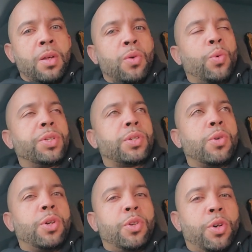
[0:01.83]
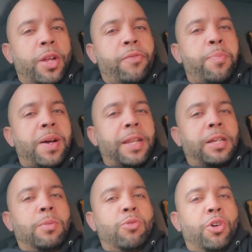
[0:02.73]
What's going on, everybody?
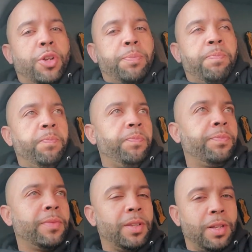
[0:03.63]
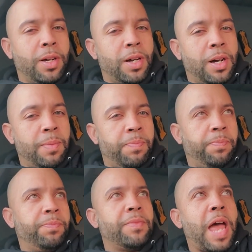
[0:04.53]
Good morning.
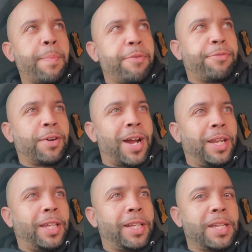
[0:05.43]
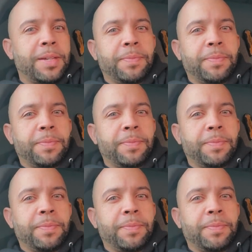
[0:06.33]
Happy Friday.